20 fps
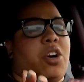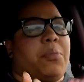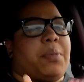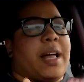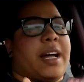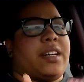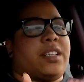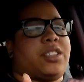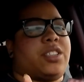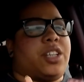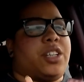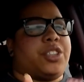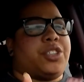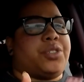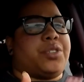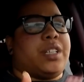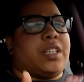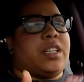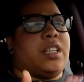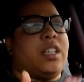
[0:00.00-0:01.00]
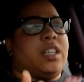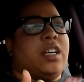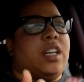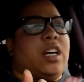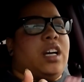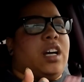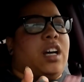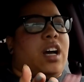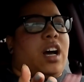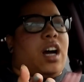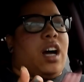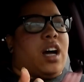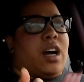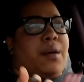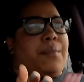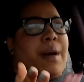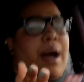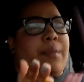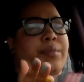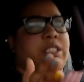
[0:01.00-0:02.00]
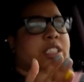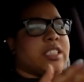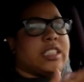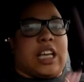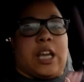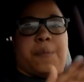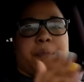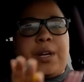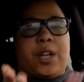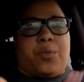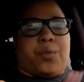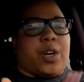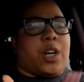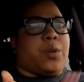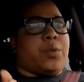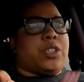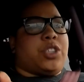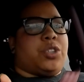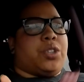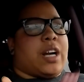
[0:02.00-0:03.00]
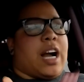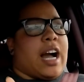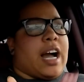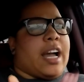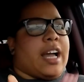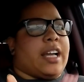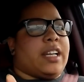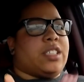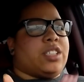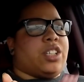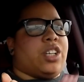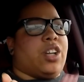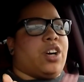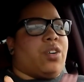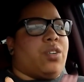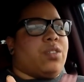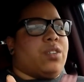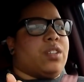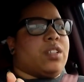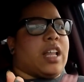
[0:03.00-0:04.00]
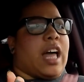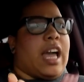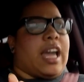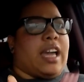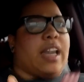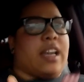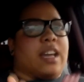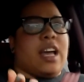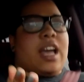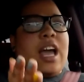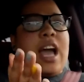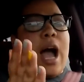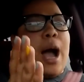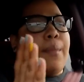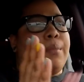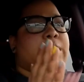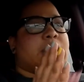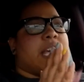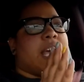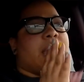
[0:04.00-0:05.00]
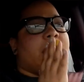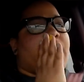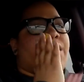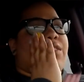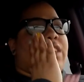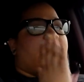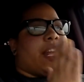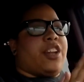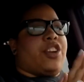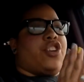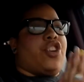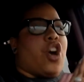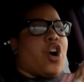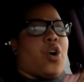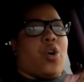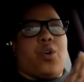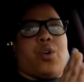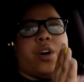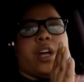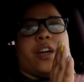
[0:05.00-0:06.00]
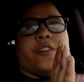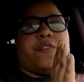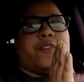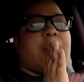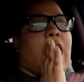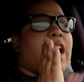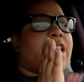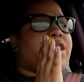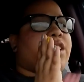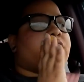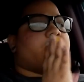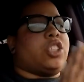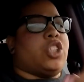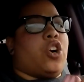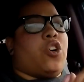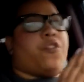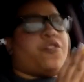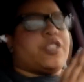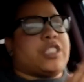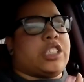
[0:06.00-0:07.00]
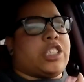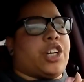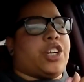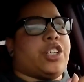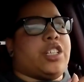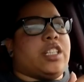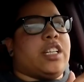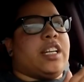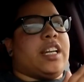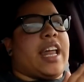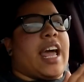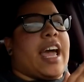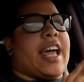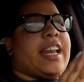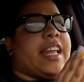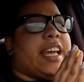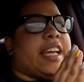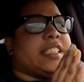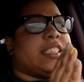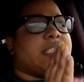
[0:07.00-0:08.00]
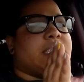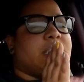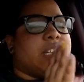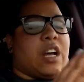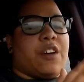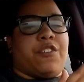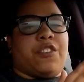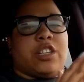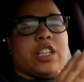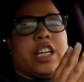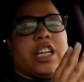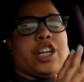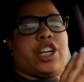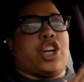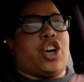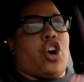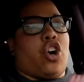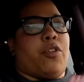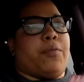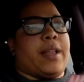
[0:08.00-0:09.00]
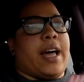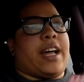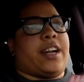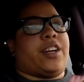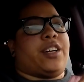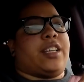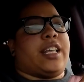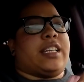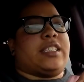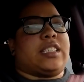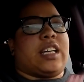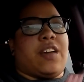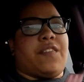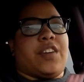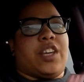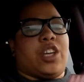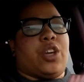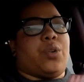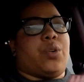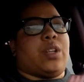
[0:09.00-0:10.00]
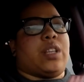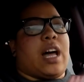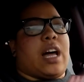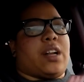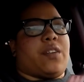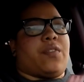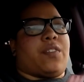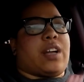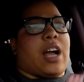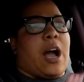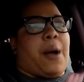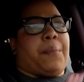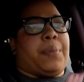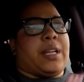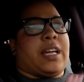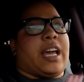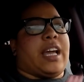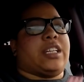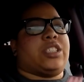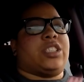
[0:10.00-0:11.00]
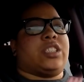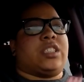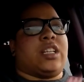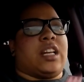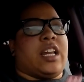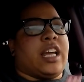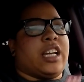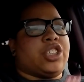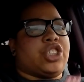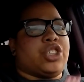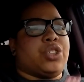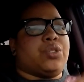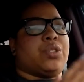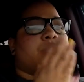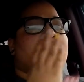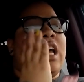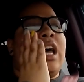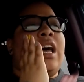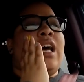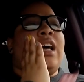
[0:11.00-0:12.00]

gallbladder surgery. I'm just keeping it real with you guys, you know, like I'm saying, if they know, if doctors know for certain that it's definitely your gallbladder that's giving you a lot of complications and issues,